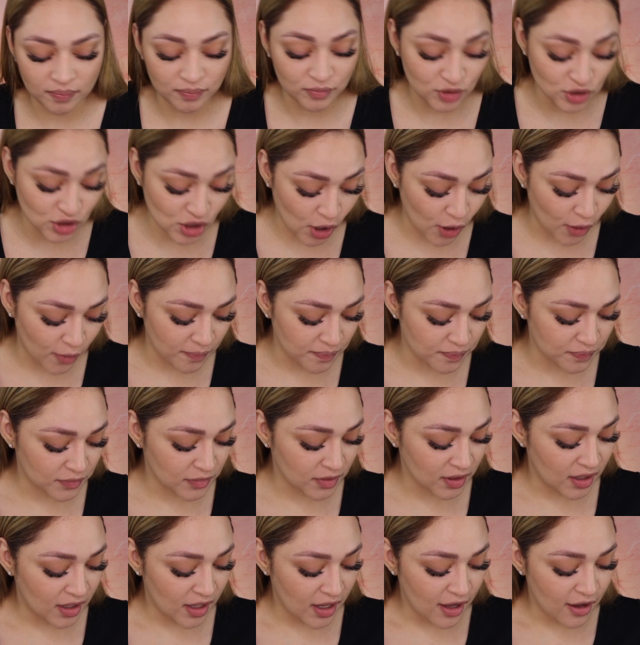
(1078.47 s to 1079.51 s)
So
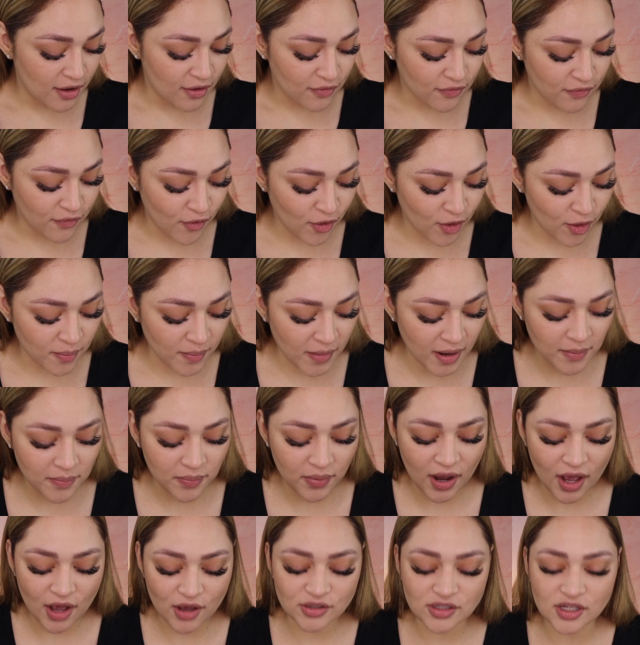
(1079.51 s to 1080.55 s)
for my
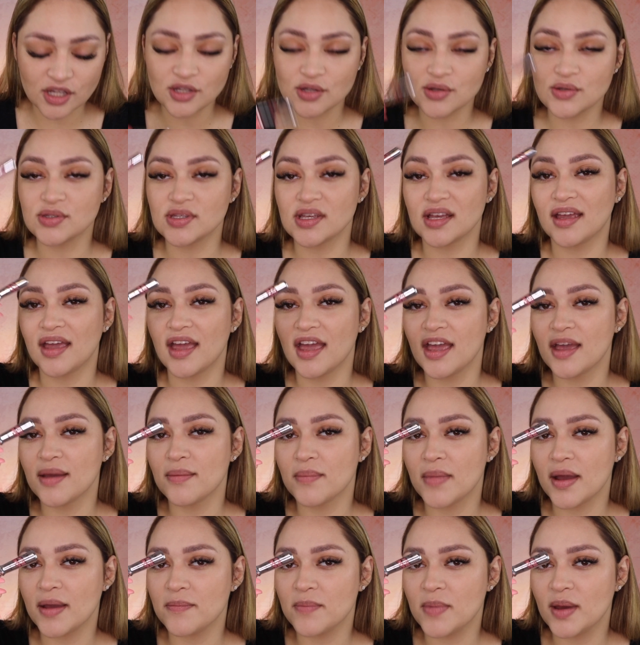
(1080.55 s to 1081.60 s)
brows, I use again
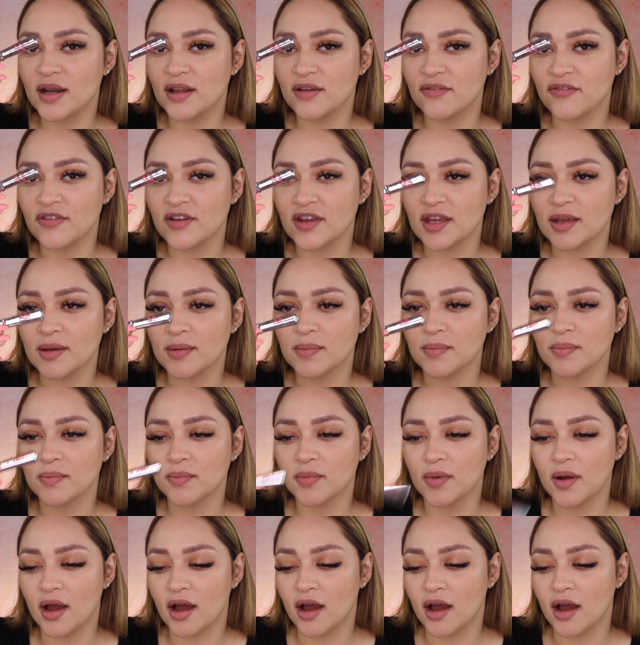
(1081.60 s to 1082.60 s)
my Benefit